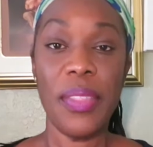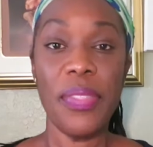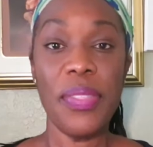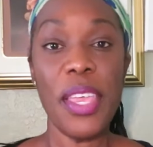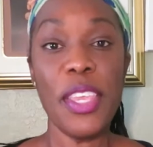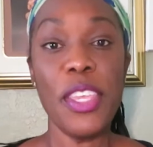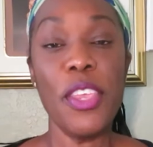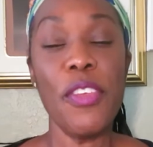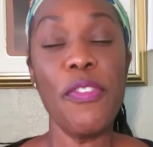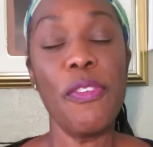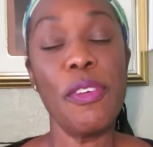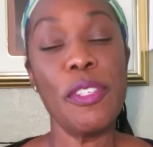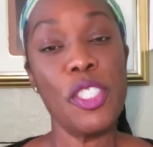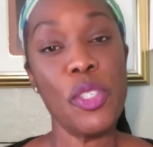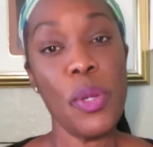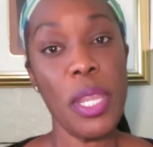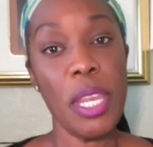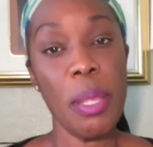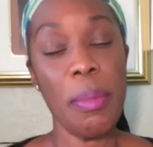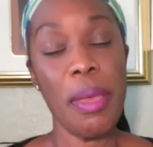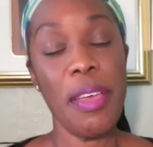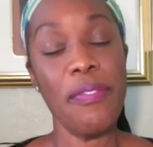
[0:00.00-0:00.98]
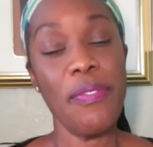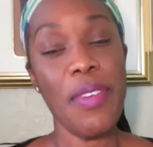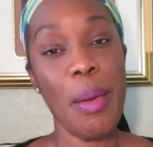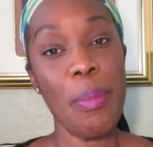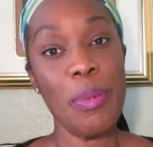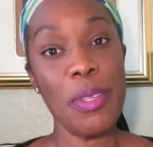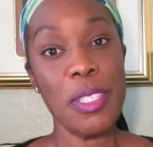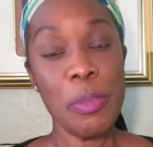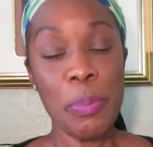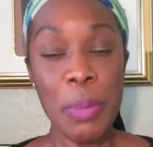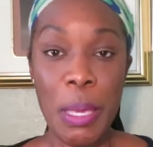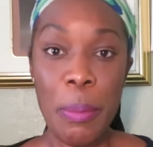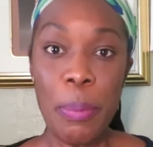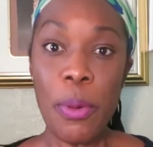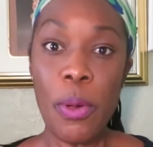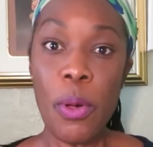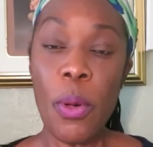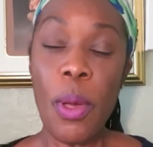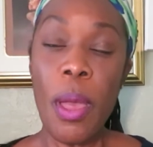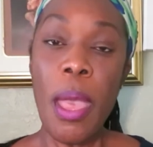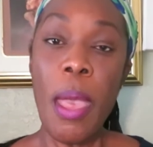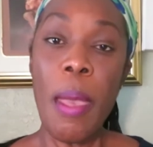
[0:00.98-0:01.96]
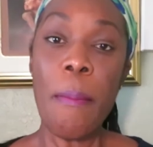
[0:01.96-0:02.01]
Thank you for joining my fabulous
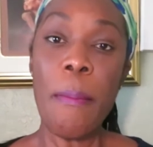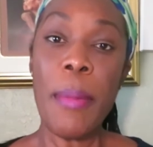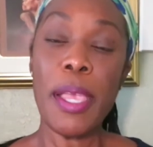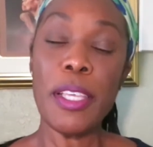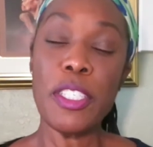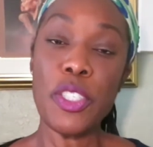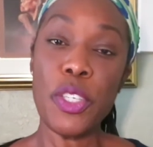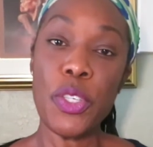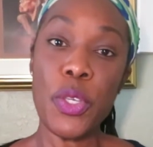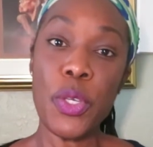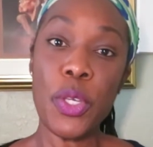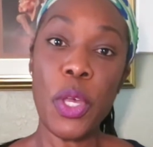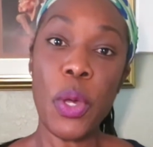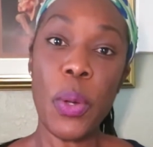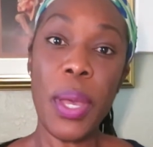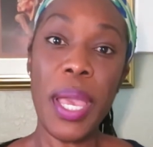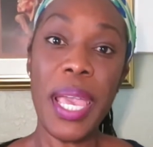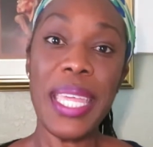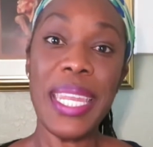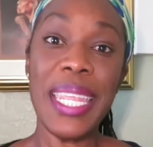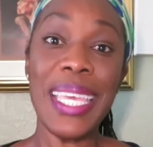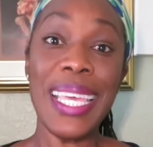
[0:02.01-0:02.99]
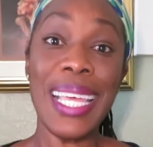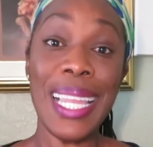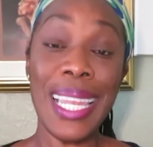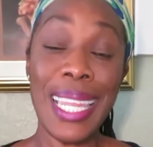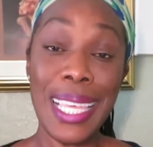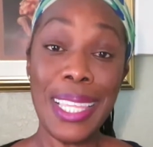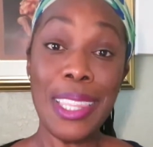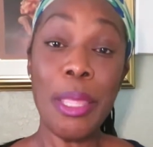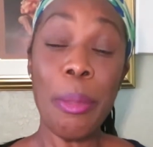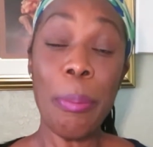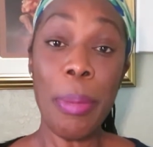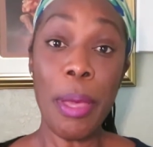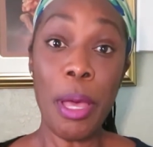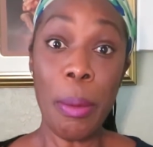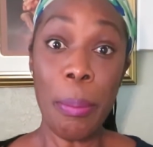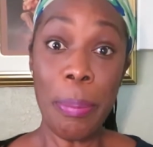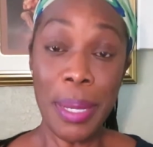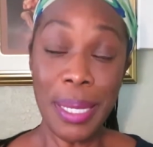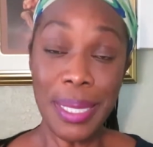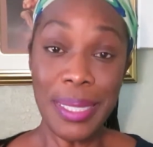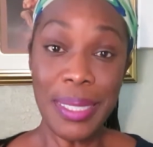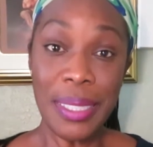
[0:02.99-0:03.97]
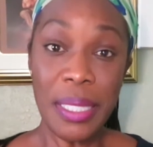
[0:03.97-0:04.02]
people. Make sure you go ahead and click the bell
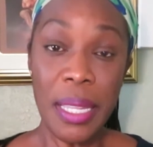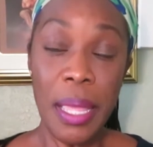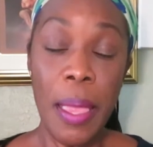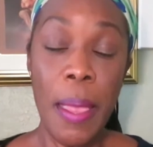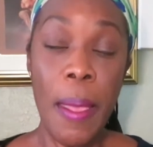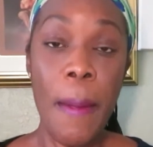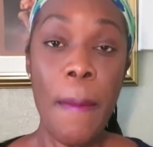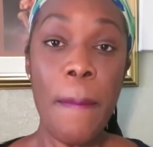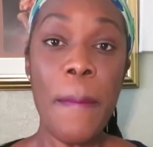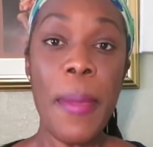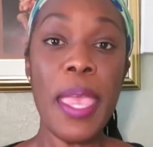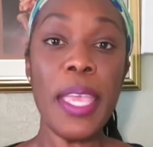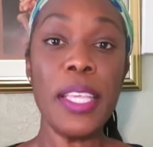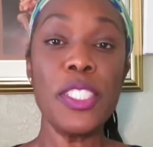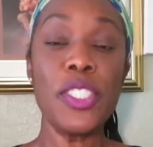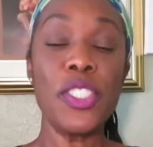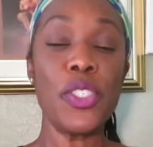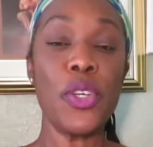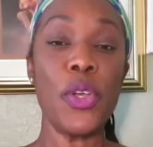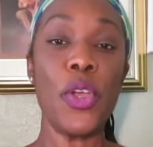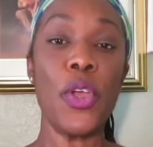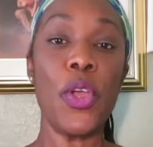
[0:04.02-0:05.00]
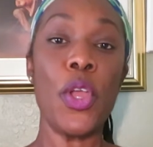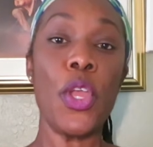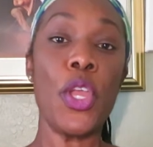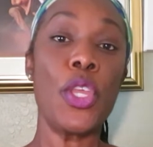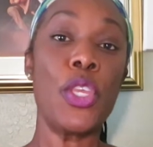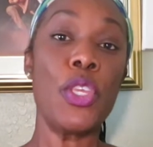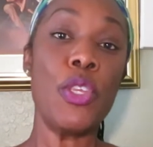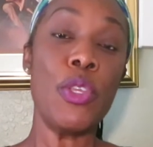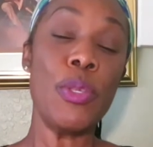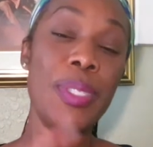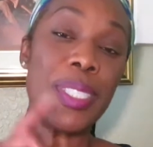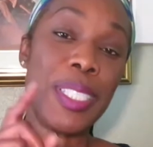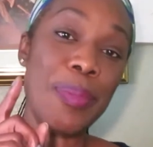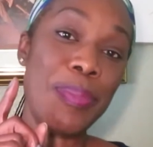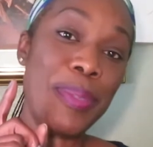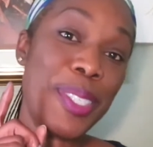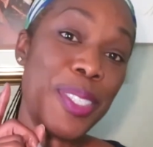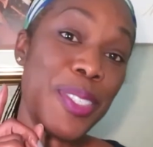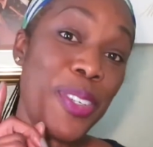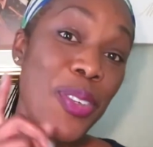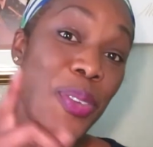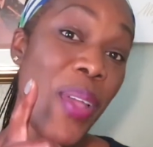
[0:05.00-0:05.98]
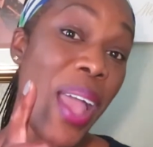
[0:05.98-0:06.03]
button. Make sure you
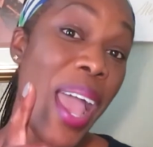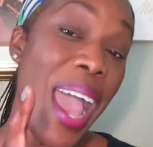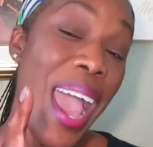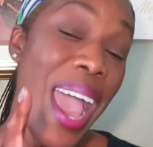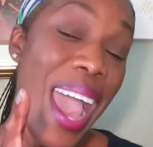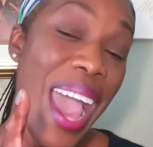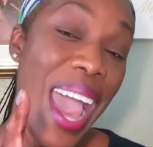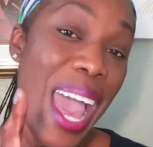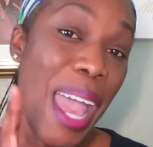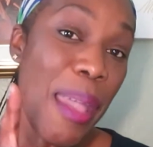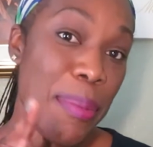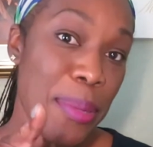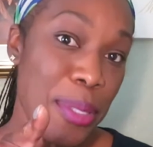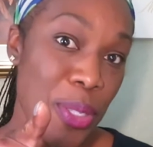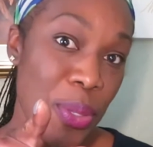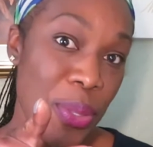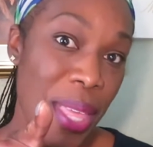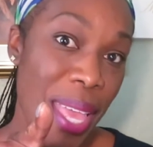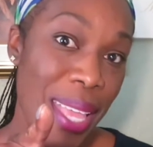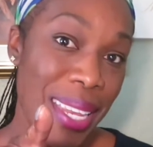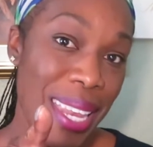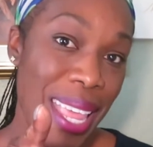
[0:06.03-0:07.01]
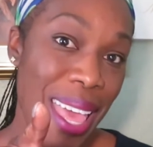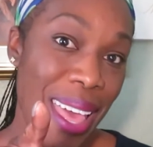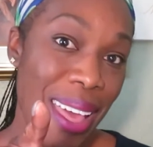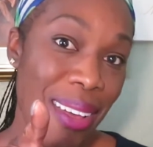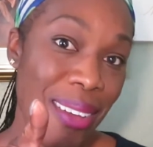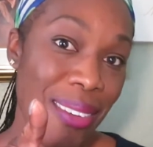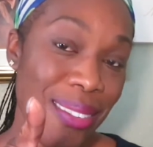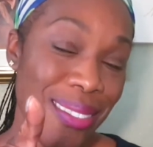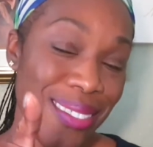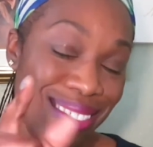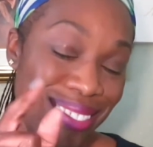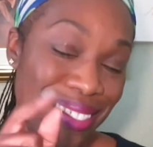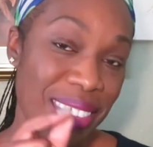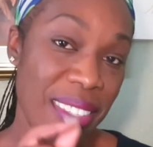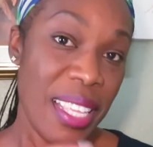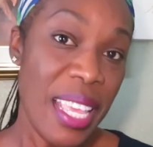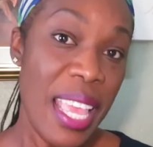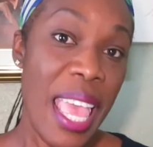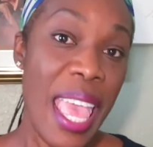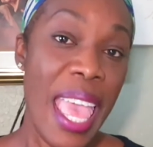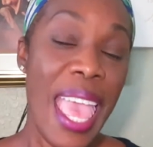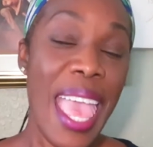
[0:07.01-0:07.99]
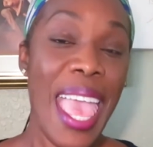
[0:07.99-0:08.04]
subscribe. Do that now,
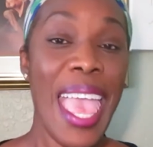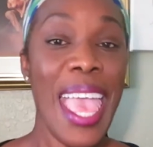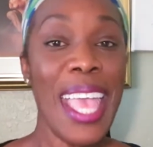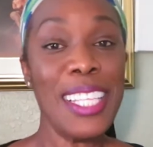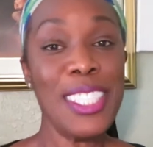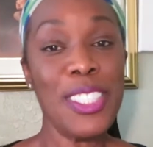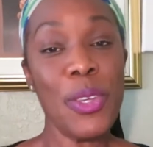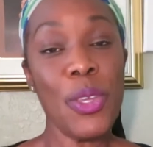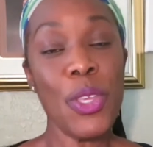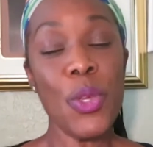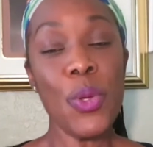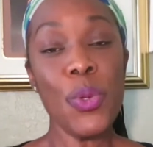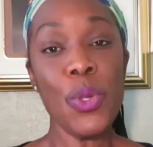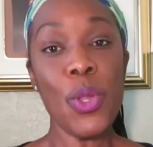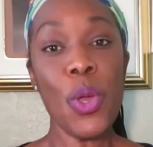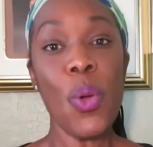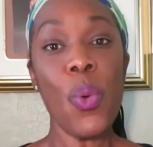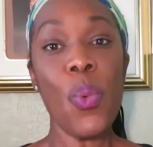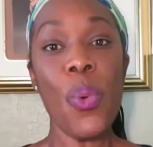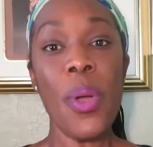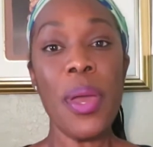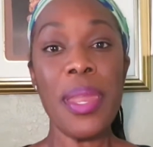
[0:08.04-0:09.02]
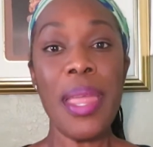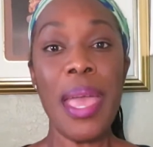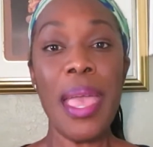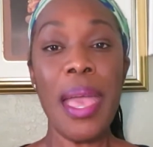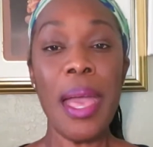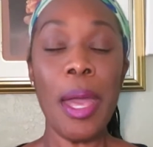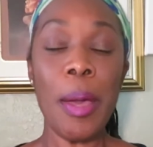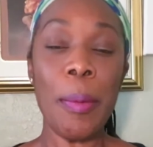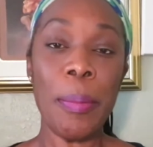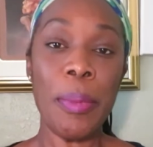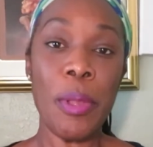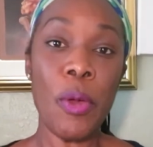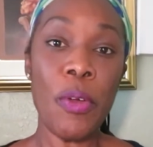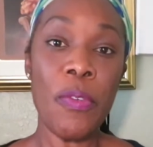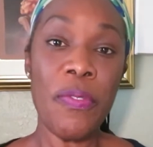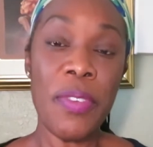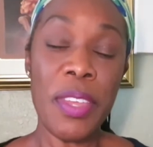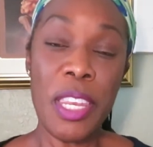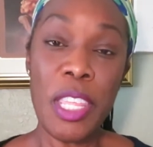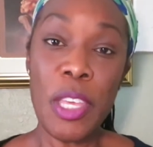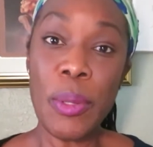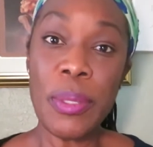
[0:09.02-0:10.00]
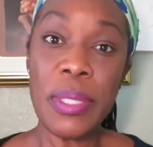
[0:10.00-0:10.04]
so you know when I upload
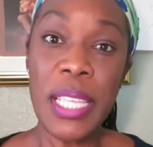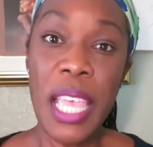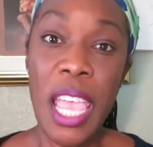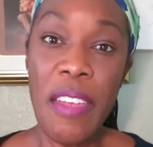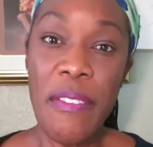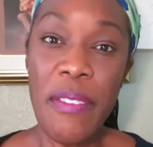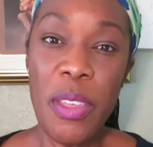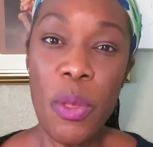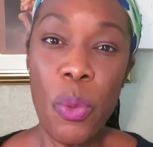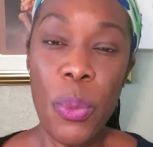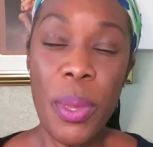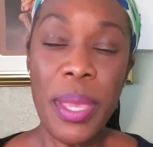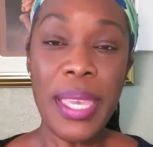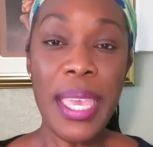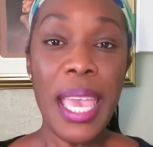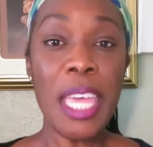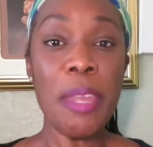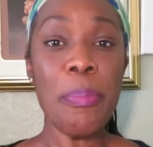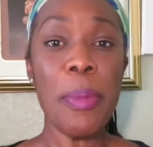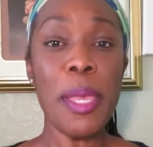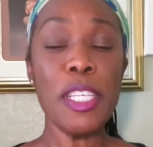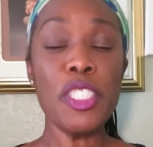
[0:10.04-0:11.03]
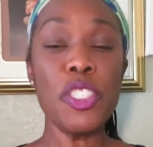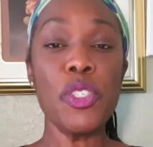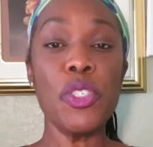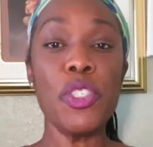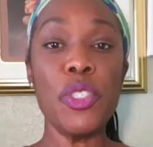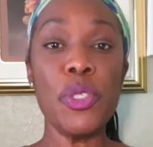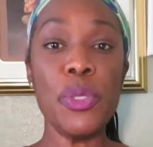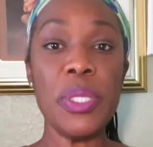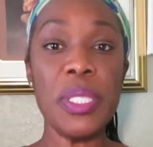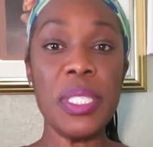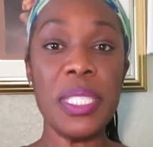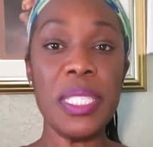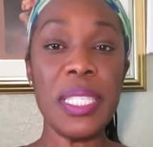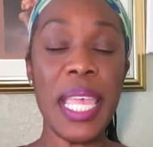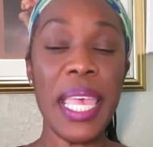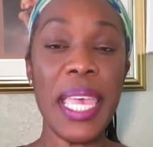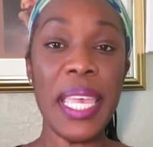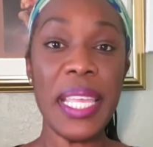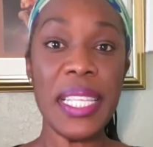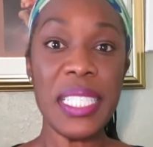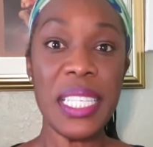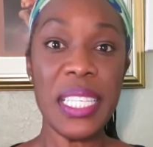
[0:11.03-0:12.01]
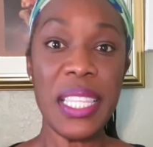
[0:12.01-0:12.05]
videos every week, and make sure you
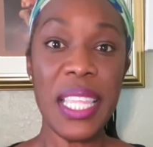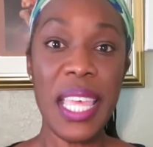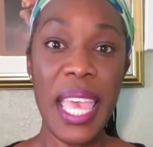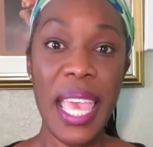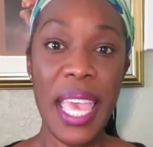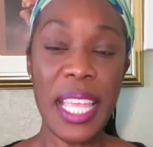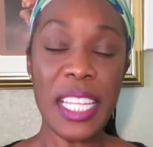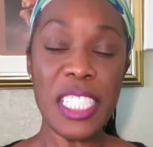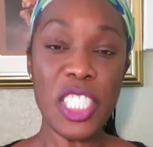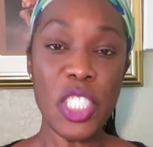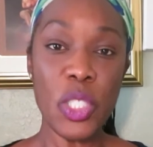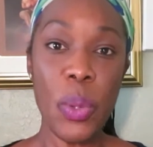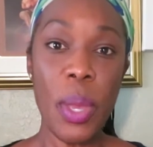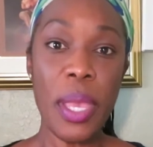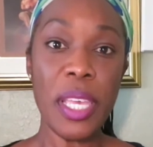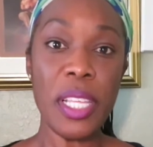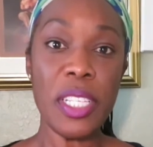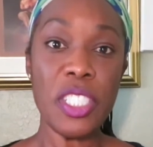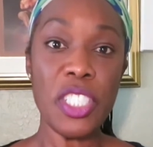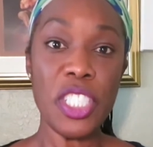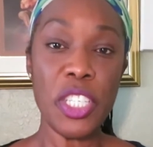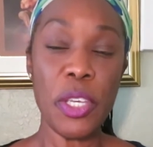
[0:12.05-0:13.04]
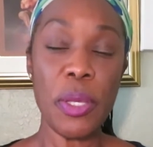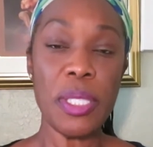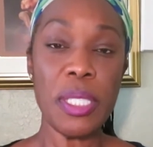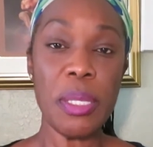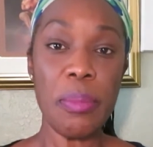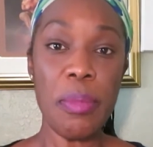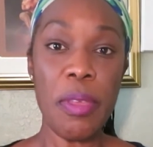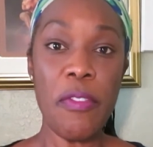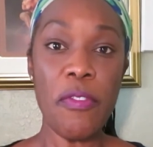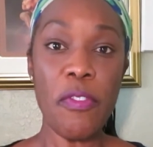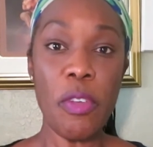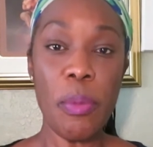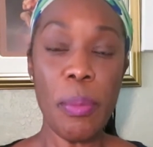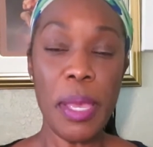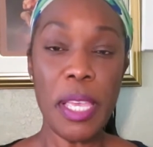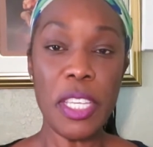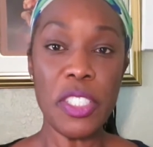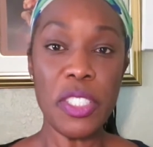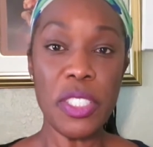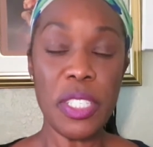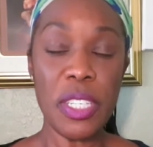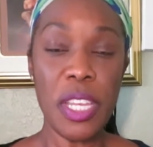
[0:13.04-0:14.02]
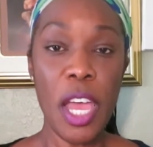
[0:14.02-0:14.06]
stay to the end so I can share some
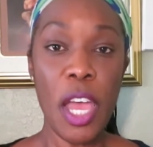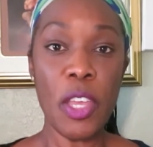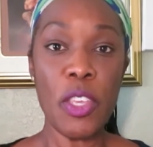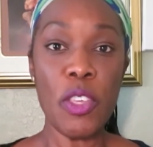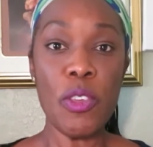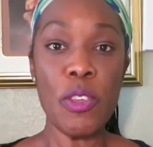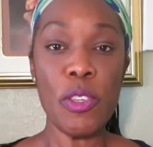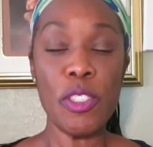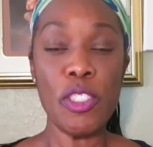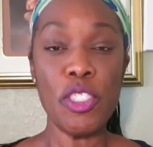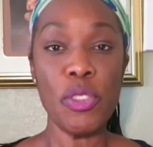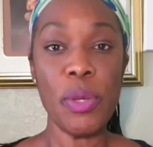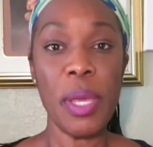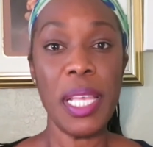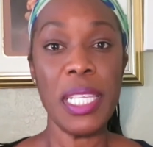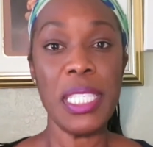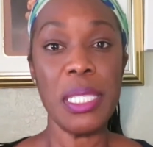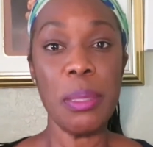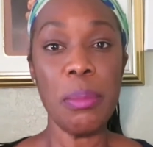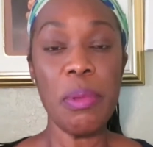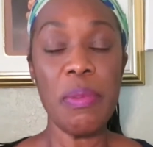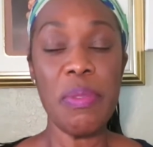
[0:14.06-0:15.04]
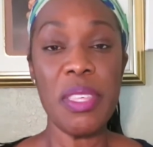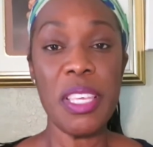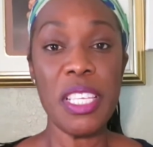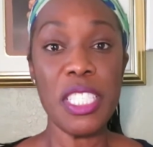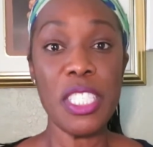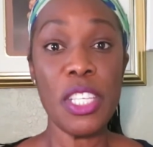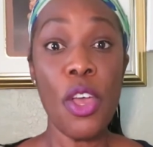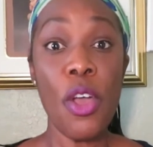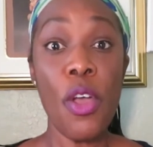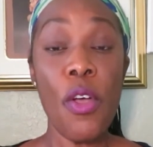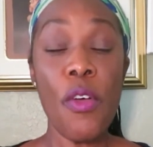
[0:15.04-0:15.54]
information on how you can try some of this